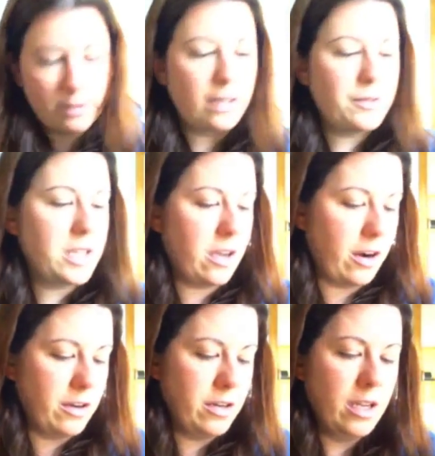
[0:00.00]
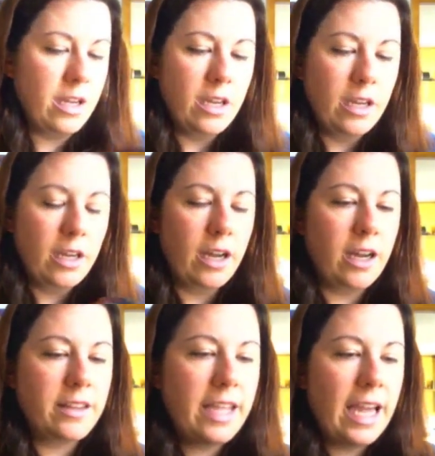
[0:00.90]
in love with the yarn.
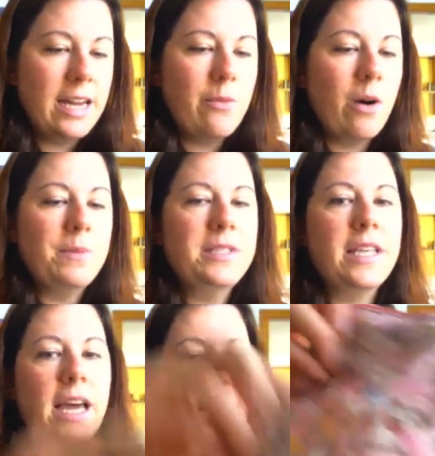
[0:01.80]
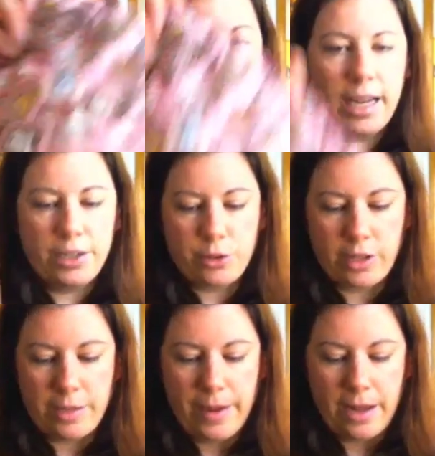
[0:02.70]
The Cattywampus hat is
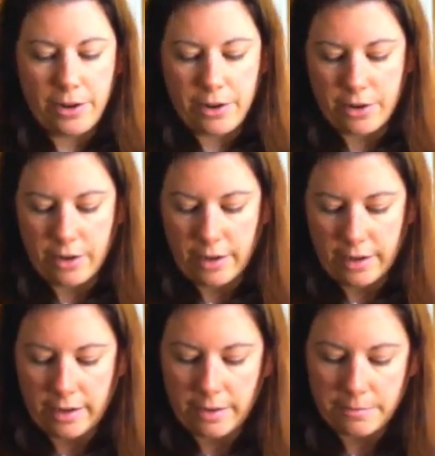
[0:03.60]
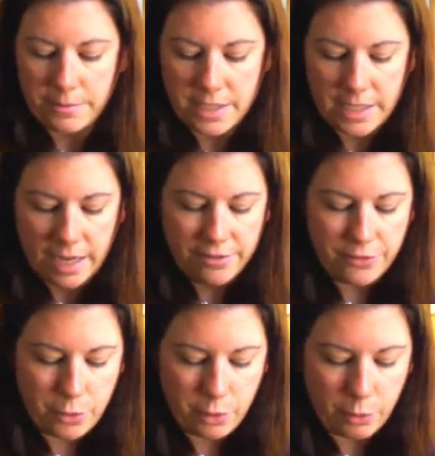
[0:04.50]
actually a pattern designed
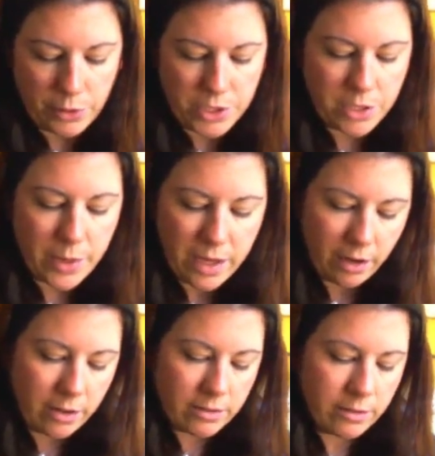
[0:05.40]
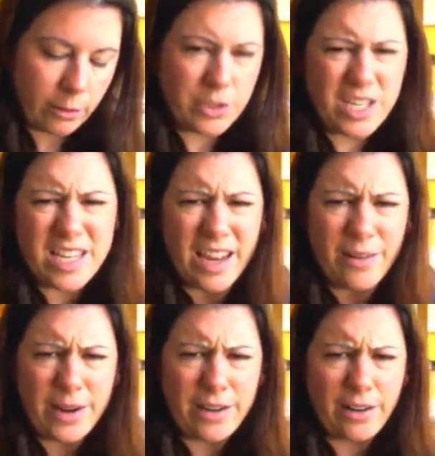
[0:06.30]
for worsted weight yarn, or
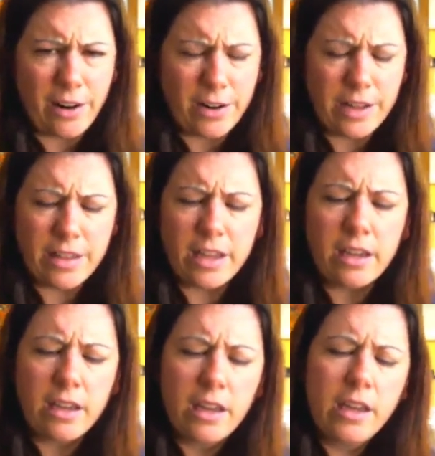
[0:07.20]
DK weight yarn, I think,